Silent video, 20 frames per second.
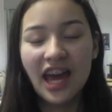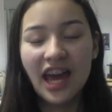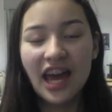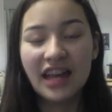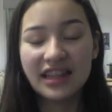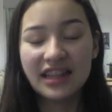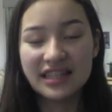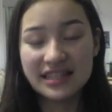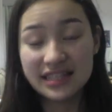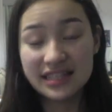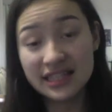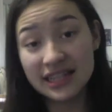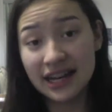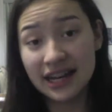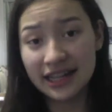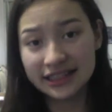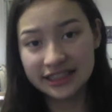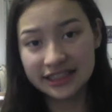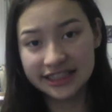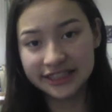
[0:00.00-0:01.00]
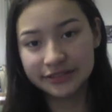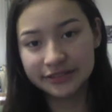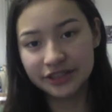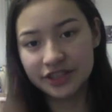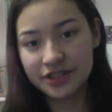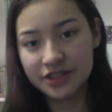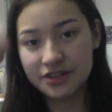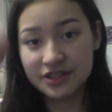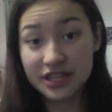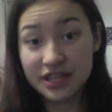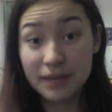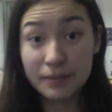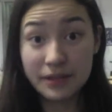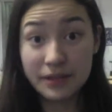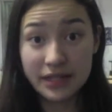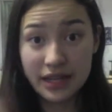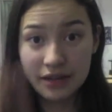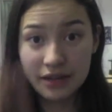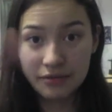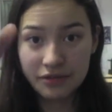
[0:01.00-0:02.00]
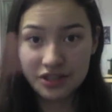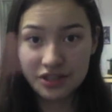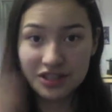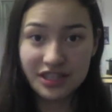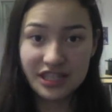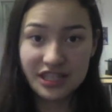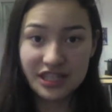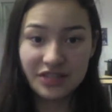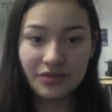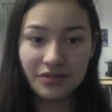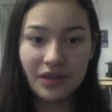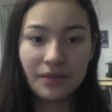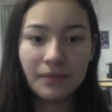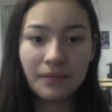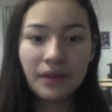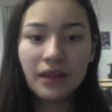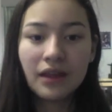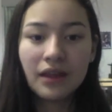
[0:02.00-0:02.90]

And the z-axis, which goes up and down, which is this way.